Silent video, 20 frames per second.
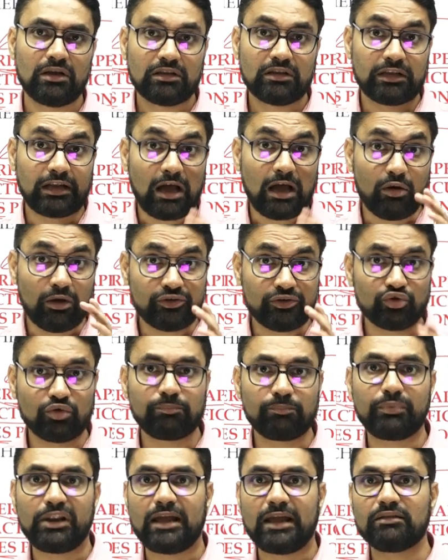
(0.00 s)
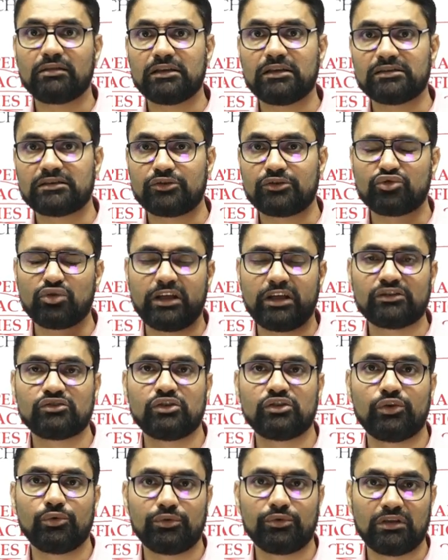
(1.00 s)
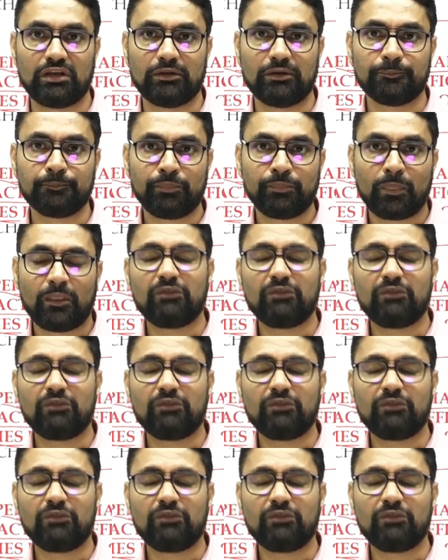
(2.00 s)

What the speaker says: that how I should plan things, I should execute things.